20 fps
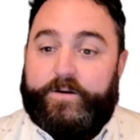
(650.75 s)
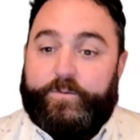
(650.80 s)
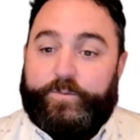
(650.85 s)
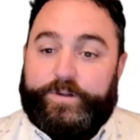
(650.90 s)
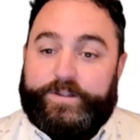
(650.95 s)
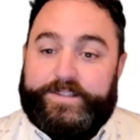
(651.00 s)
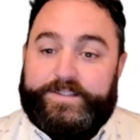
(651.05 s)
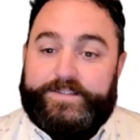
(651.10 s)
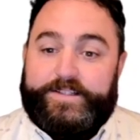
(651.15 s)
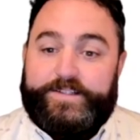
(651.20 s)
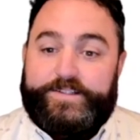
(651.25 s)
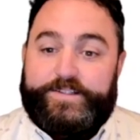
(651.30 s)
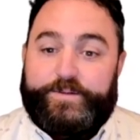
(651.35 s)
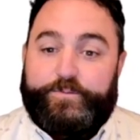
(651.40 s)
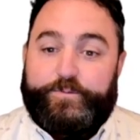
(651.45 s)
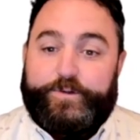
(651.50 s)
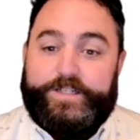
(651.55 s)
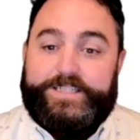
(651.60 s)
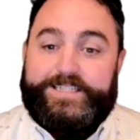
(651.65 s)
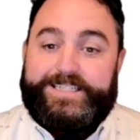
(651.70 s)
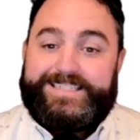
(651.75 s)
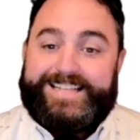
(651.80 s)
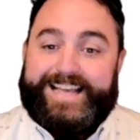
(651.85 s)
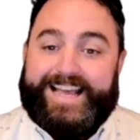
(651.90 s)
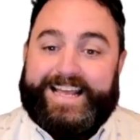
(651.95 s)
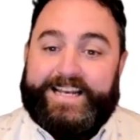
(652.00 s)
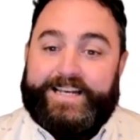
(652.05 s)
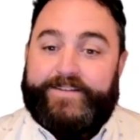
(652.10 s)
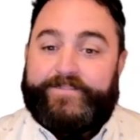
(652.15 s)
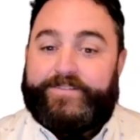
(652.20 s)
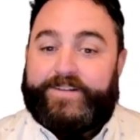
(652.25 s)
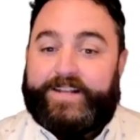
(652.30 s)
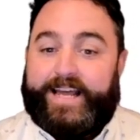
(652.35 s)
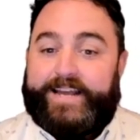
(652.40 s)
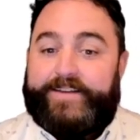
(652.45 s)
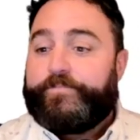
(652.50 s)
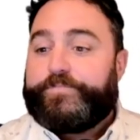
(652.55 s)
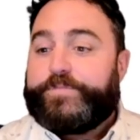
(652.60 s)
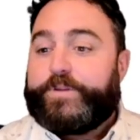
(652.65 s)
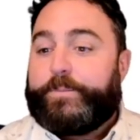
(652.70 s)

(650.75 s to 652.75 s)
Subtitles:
When the system reaches end of life,